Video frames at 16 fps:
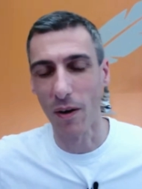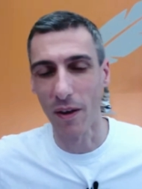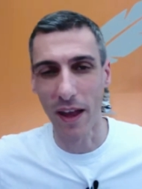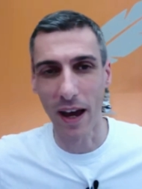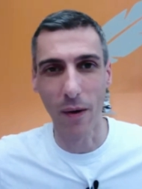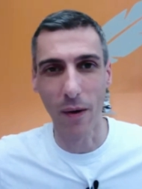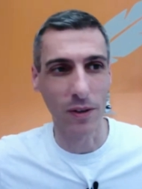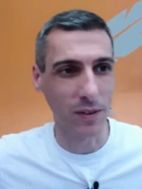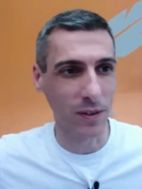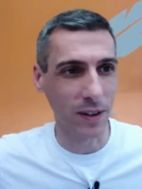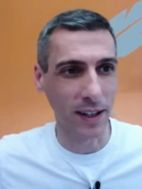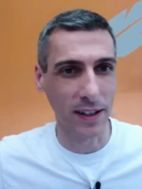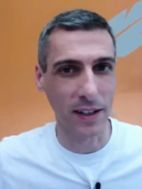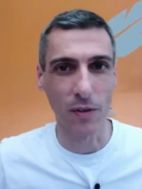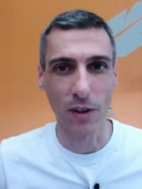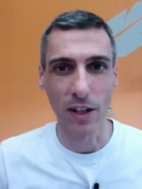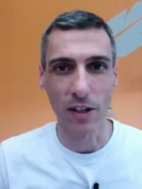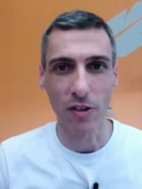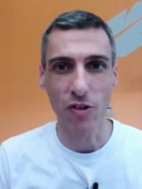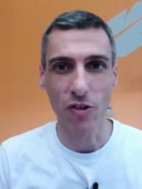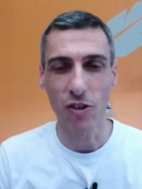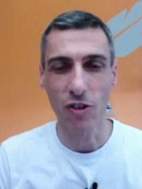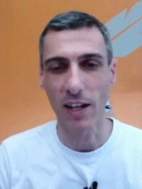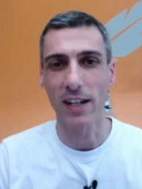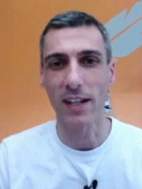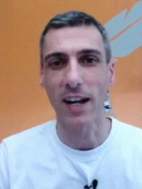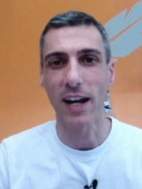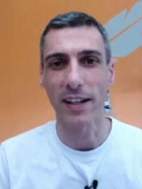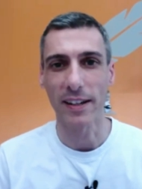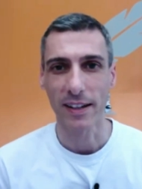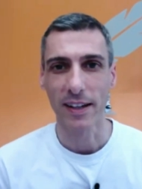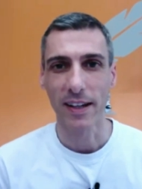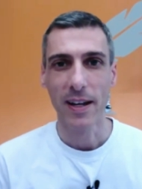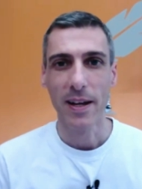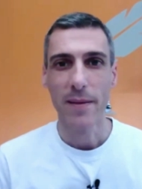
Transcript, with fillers: oh, that was like a really shitty night.